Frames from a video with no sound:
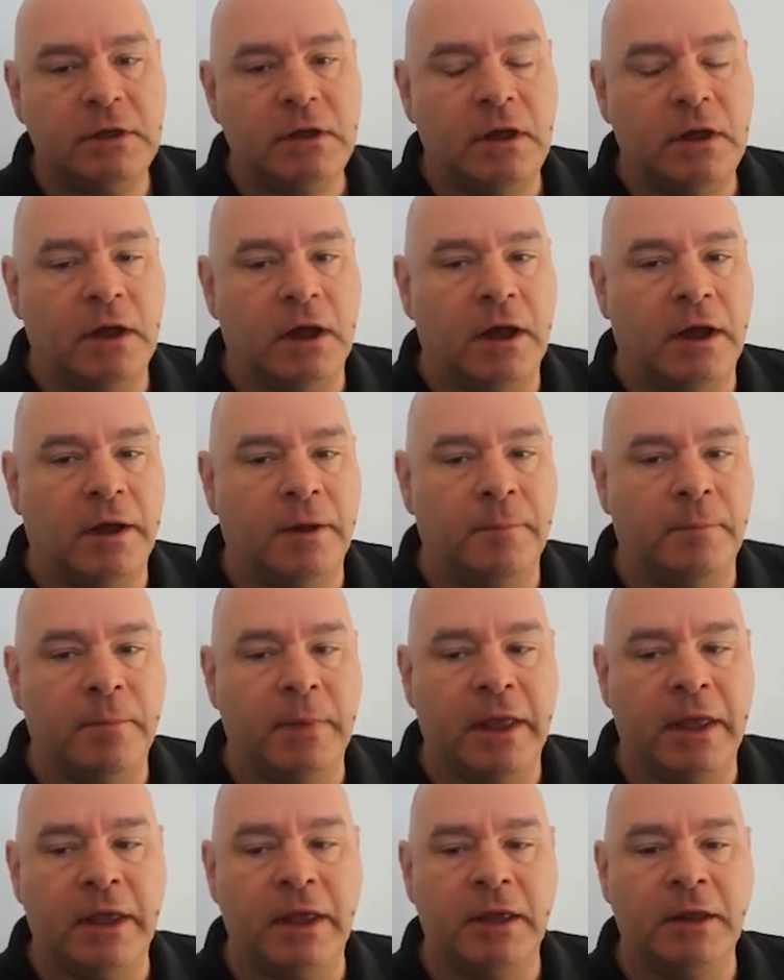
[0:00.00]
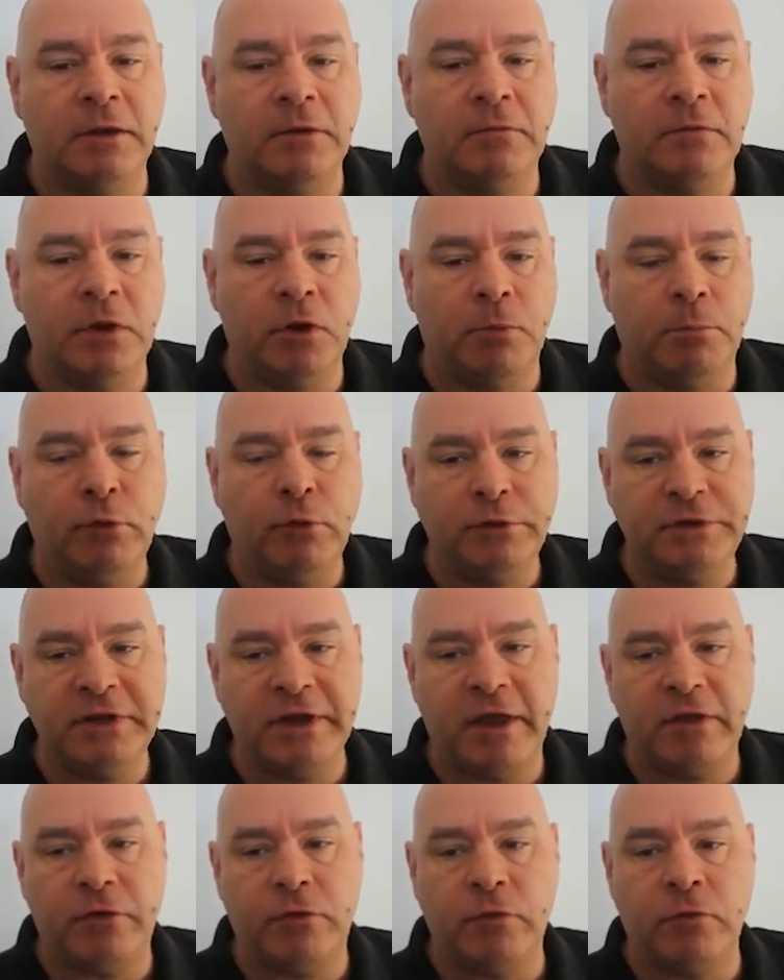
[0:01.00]
and pulled
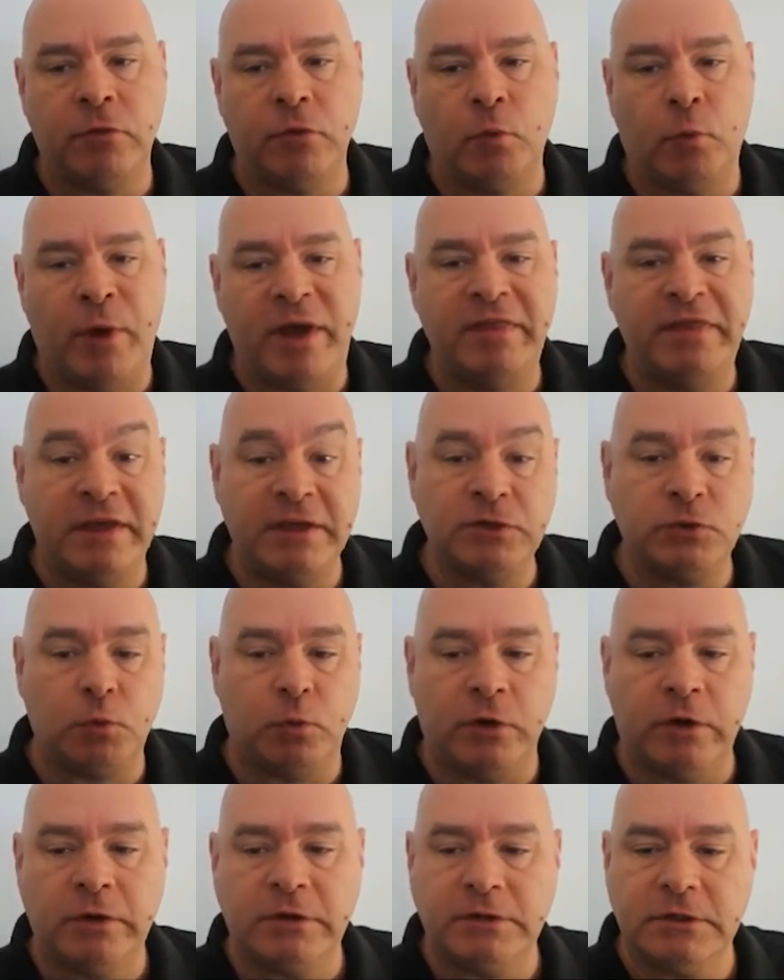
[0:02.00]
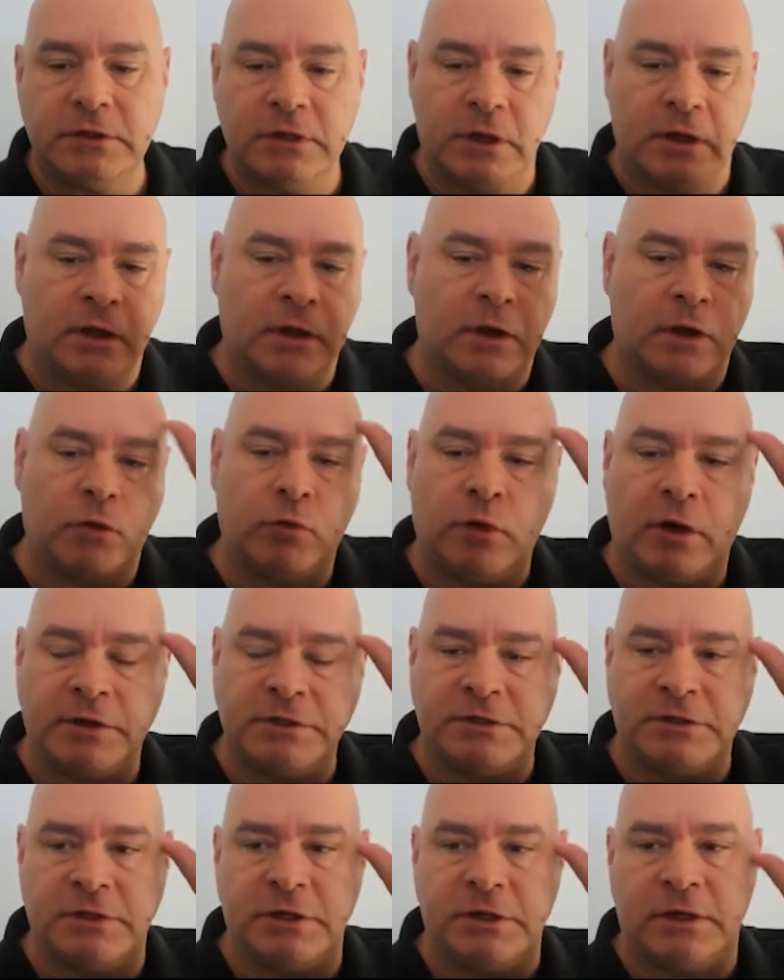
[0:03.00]
together the way things worked
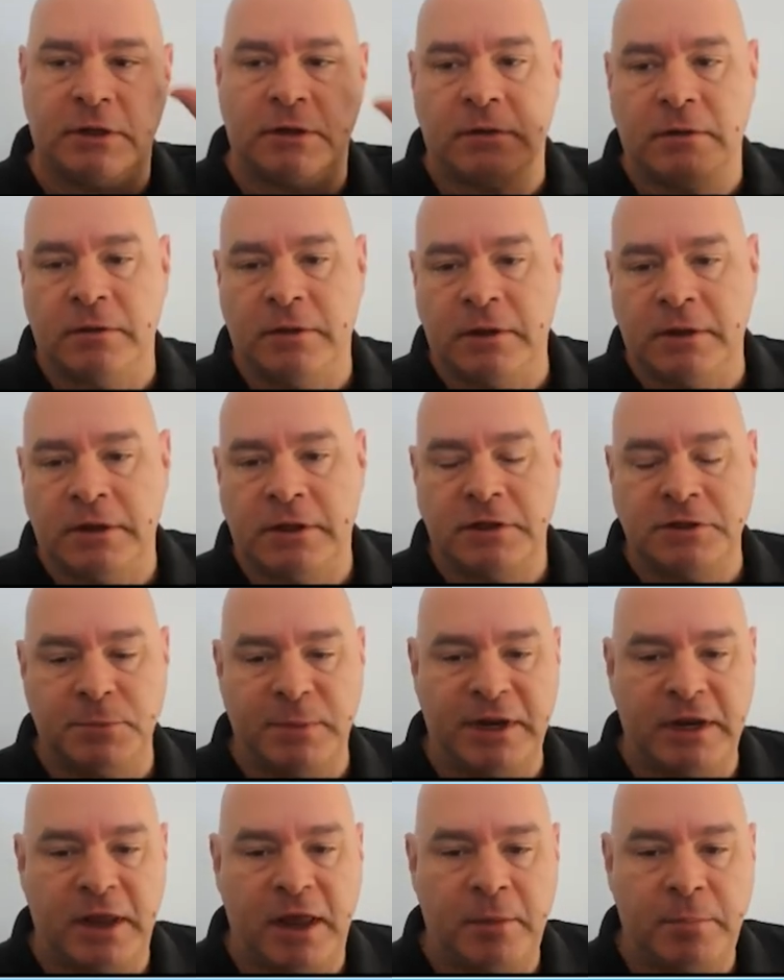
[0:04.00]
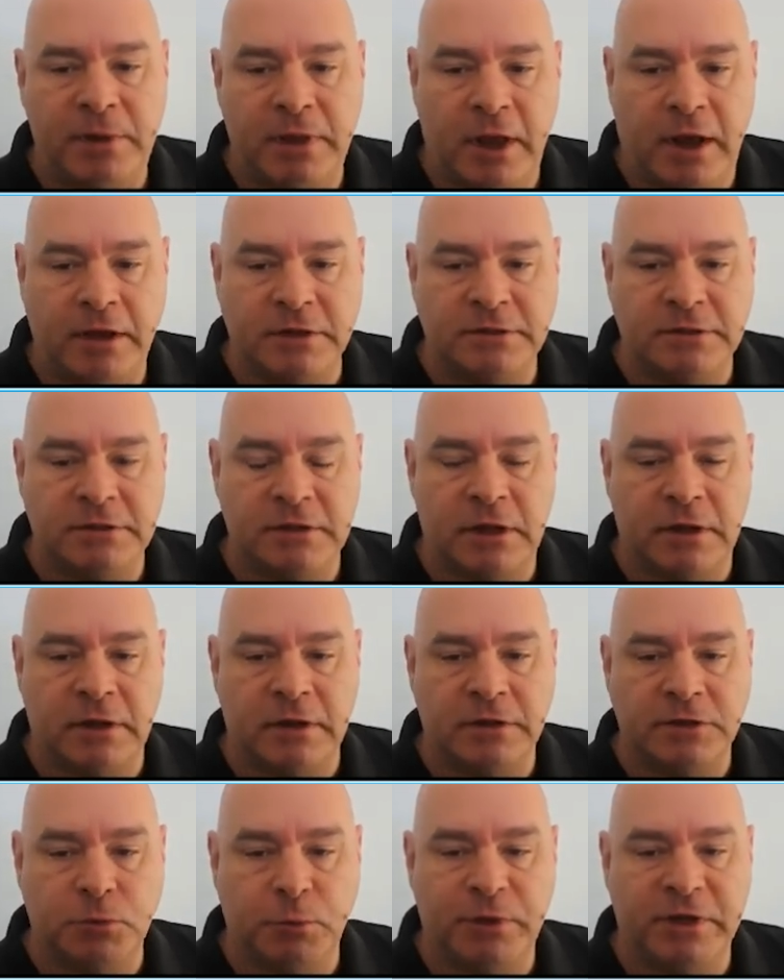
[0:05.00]
across as many APIs
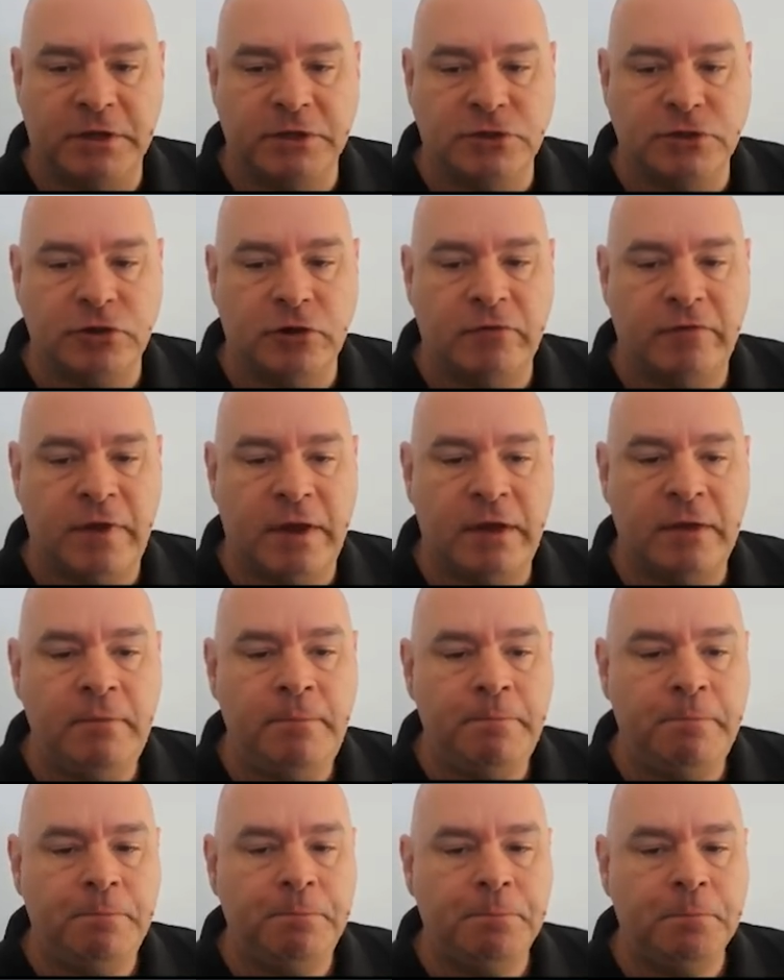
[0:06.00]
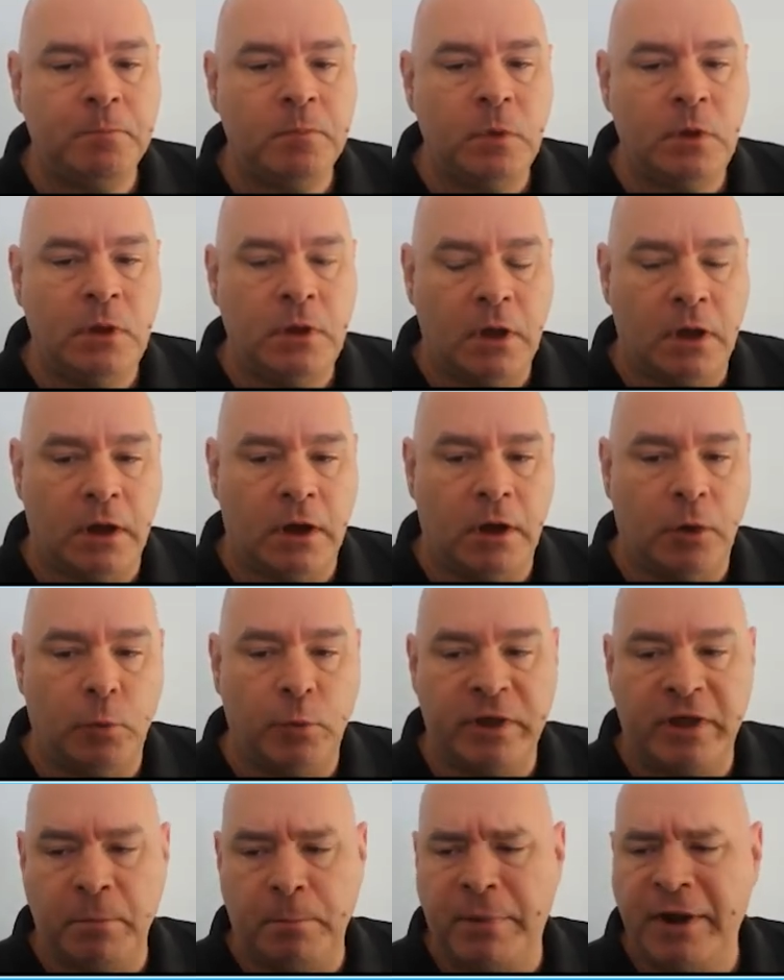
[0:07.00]
as we could survey.
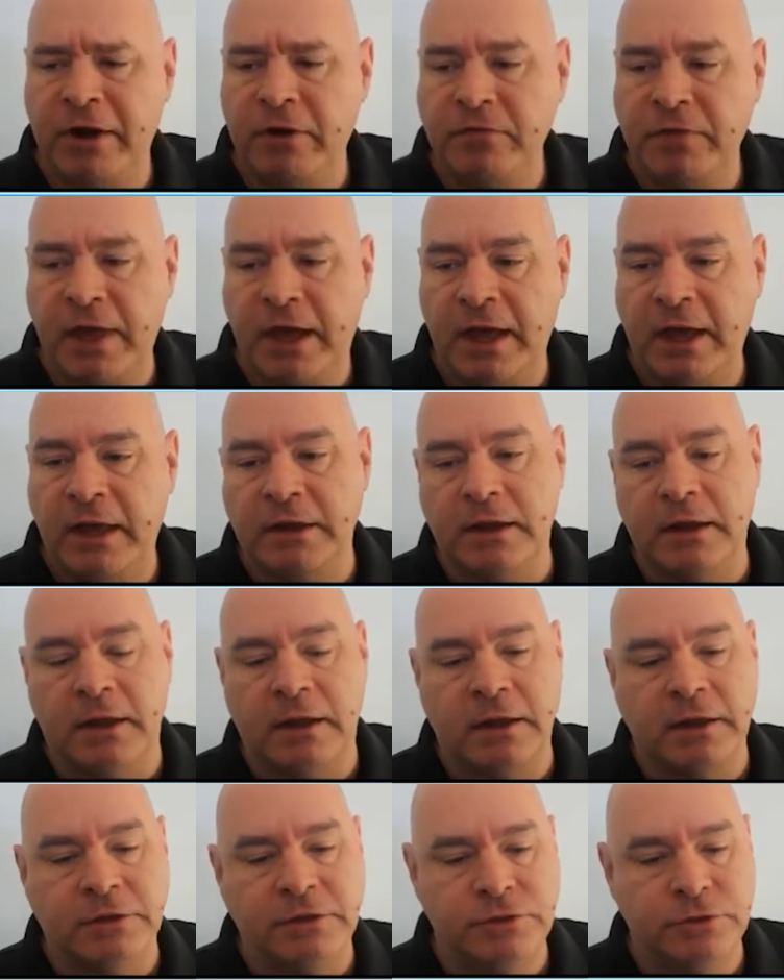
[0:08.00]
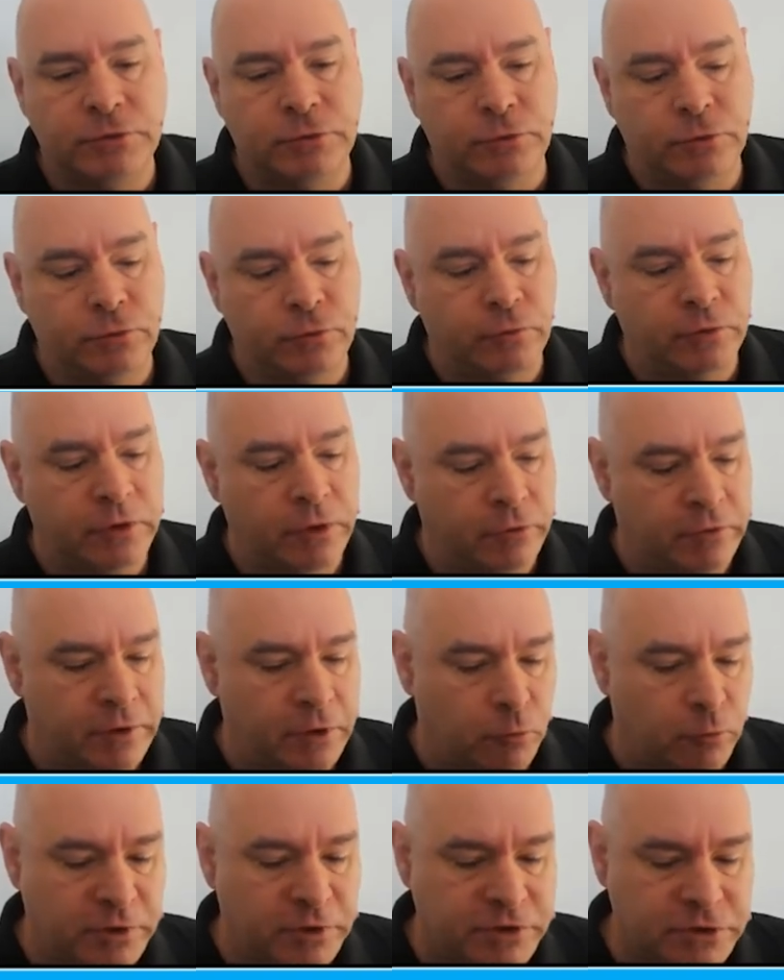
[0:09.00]
We compared that to
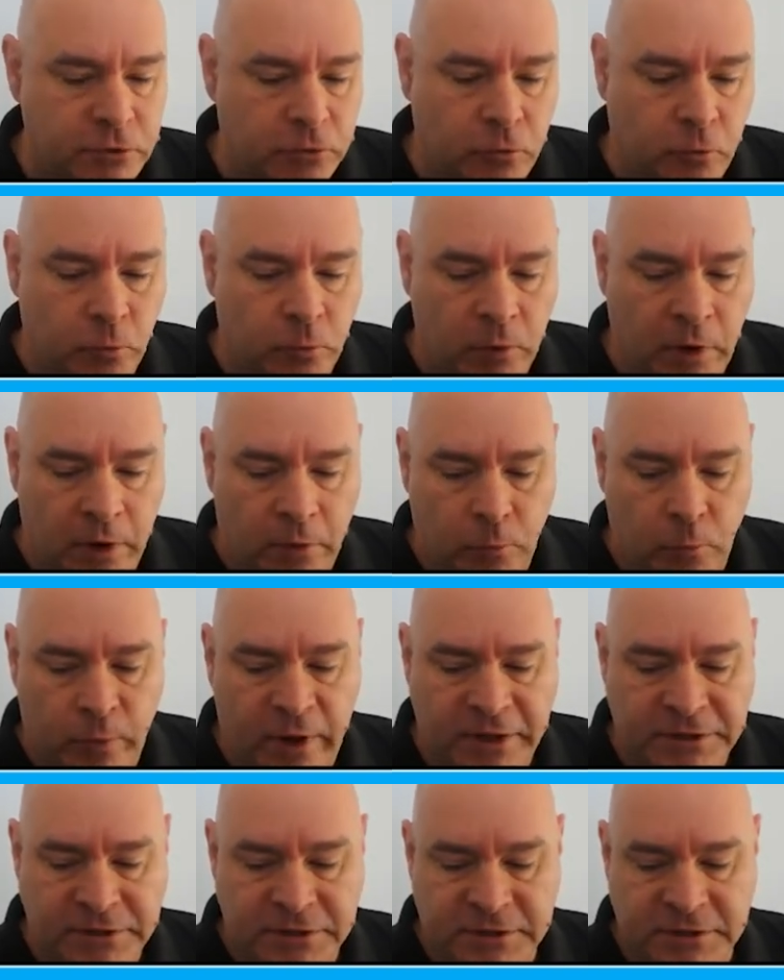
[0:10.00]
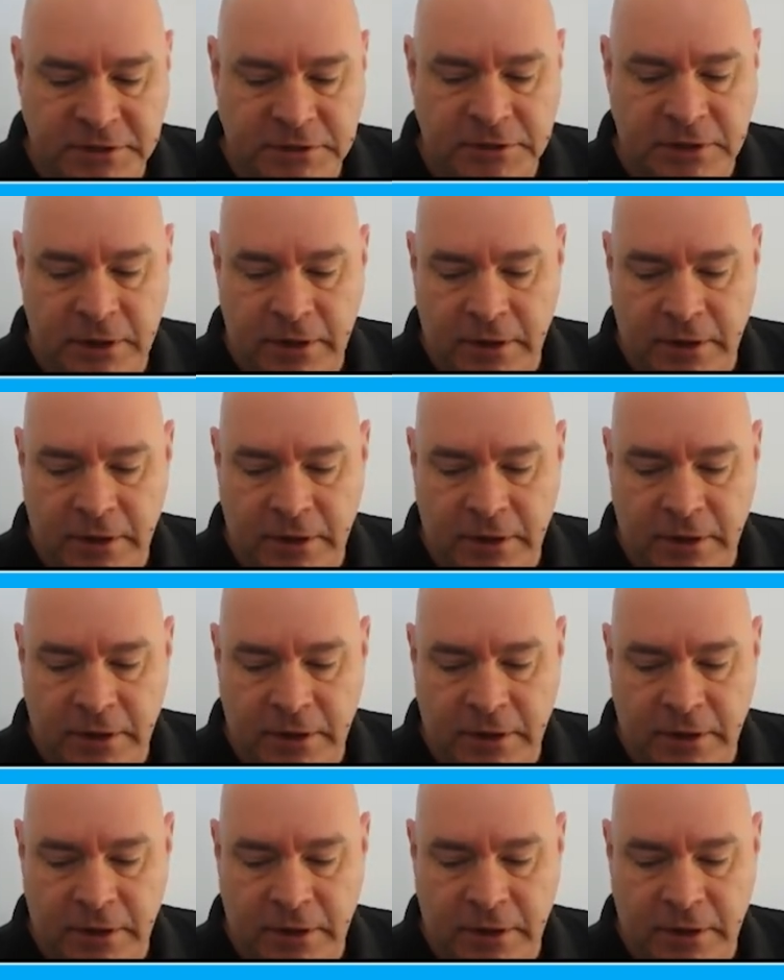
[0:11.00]
the original REST's